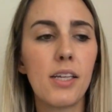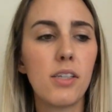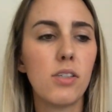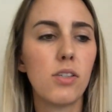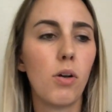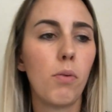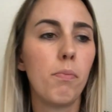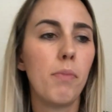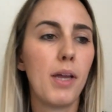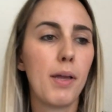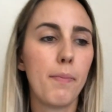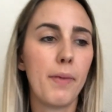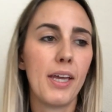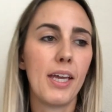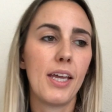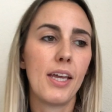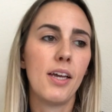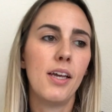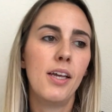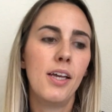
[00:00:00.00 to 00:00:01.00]
So
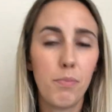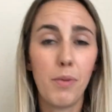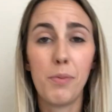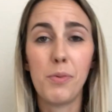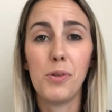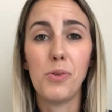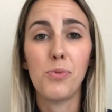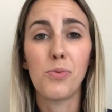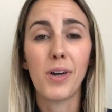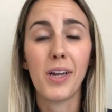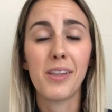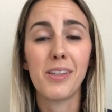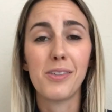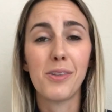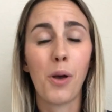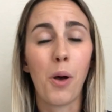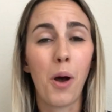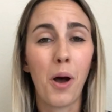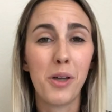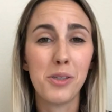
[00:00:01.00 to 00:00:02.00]
maybe you ran this
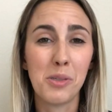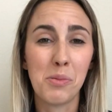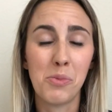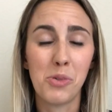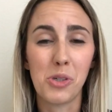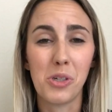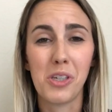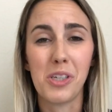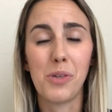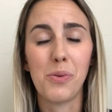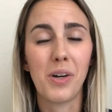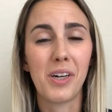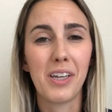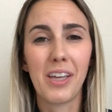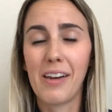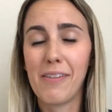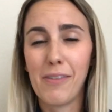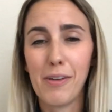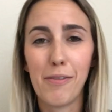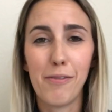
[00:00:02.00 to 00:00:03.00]
awesome drill and you want to
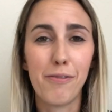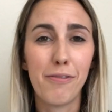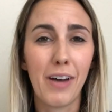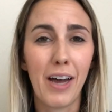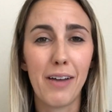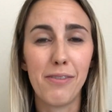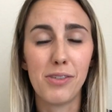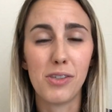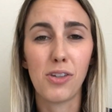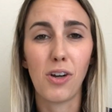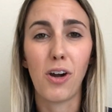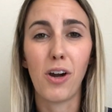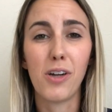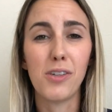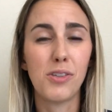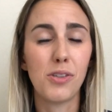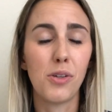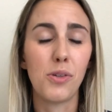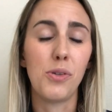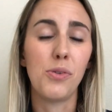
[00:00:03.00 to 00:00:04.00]
give it 5
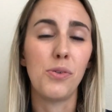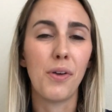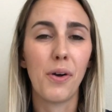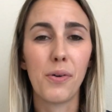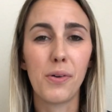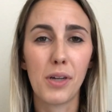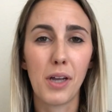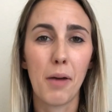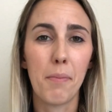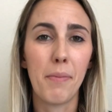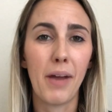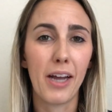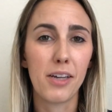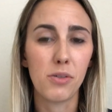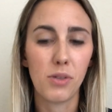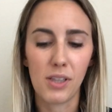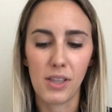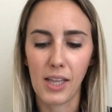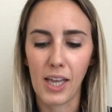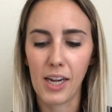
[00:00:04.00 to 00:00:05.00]
stars so you know to come back to
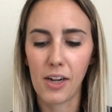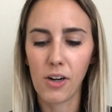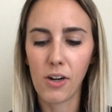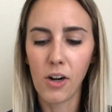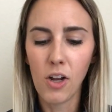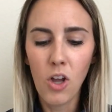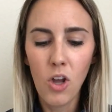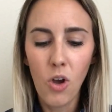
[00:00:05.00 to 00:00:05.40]
it later.